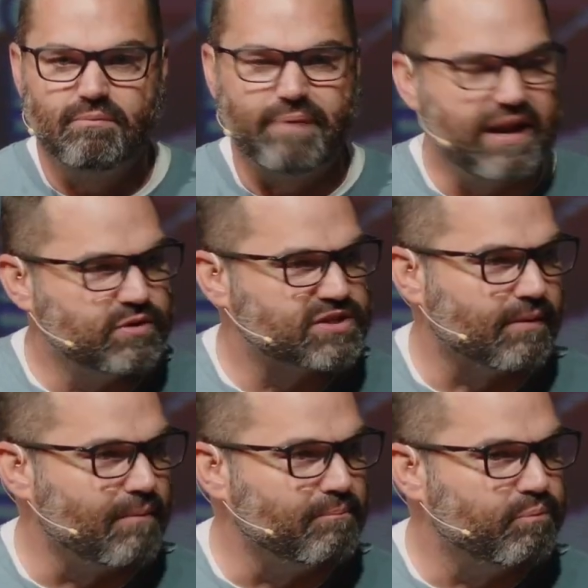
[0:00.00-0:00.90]
But it was a
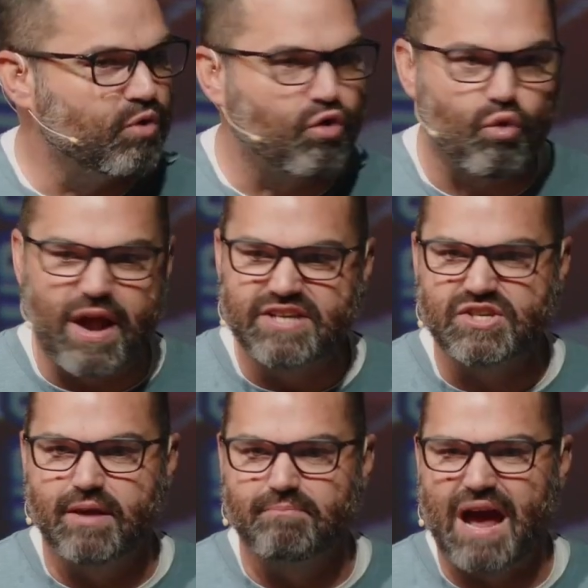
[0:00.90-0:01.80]

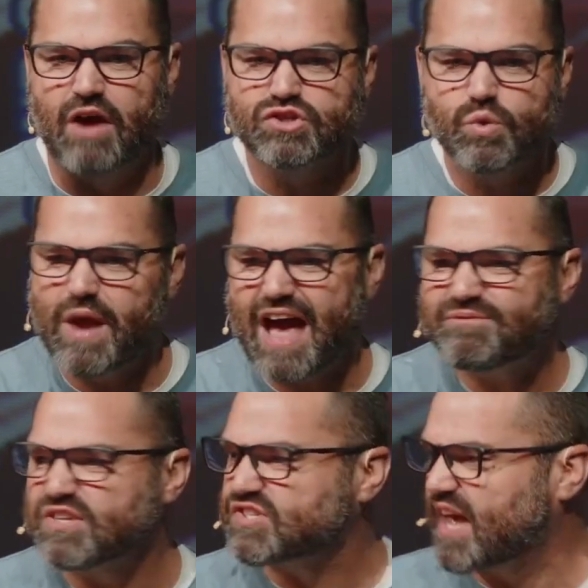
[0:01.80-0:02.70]
crazy amount. So we
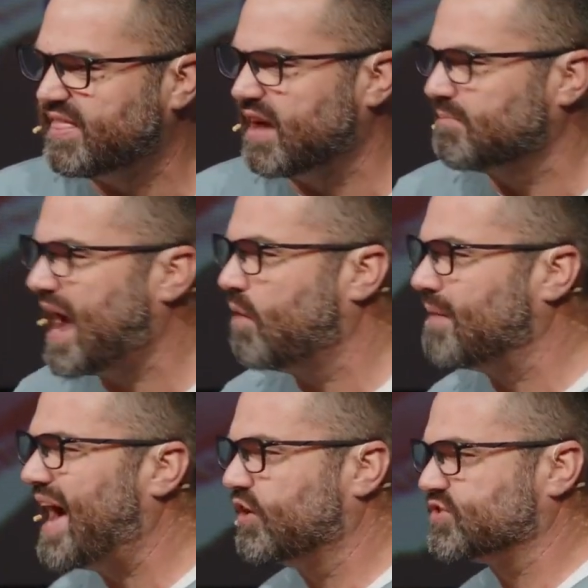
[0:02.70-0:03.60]
have to say the amount
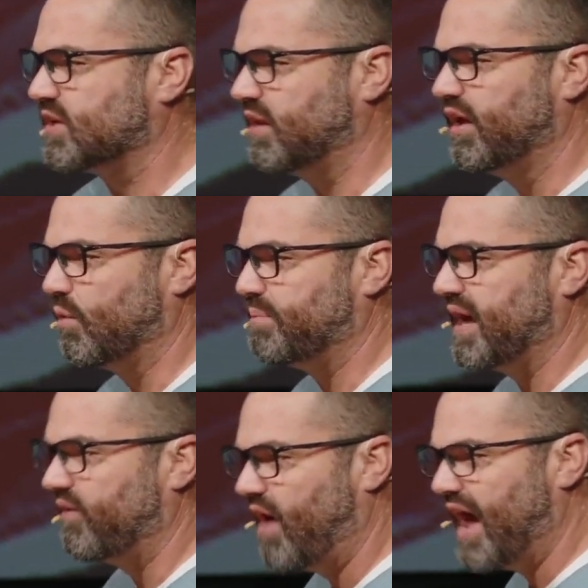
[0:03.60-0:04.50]
matters a little bit,
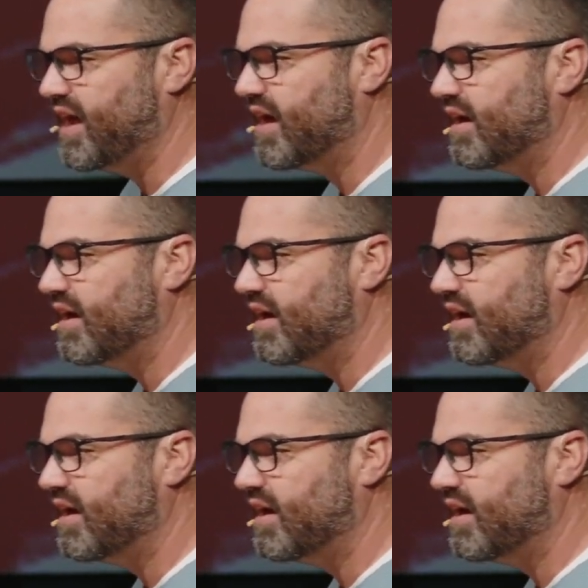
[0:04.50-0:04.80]
right?